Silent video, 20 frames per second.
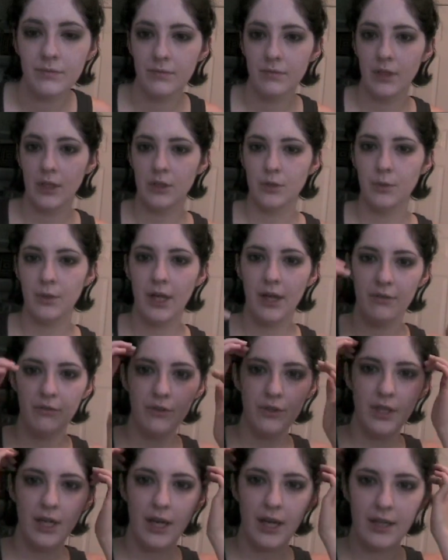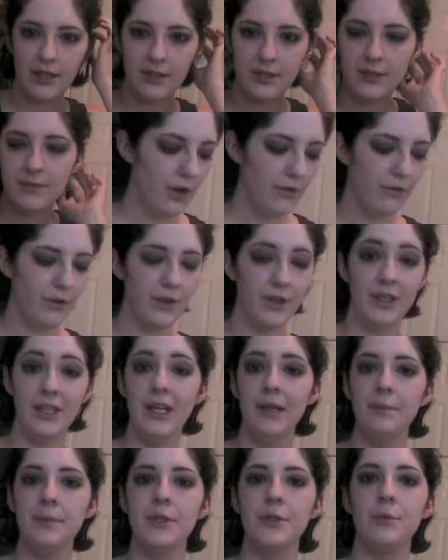That's what we have for the eyes. For the
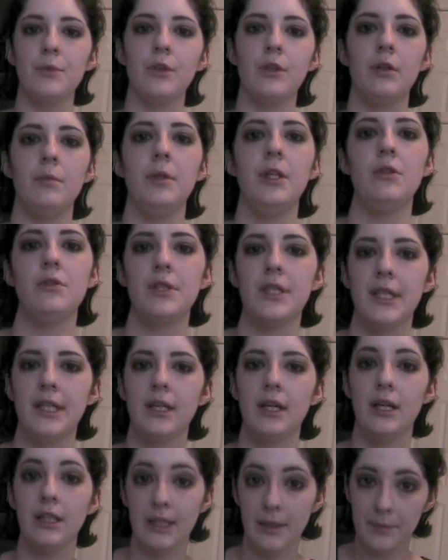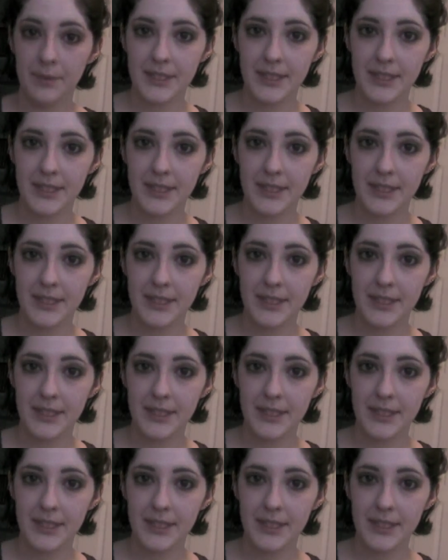lips, we're going to be using a lip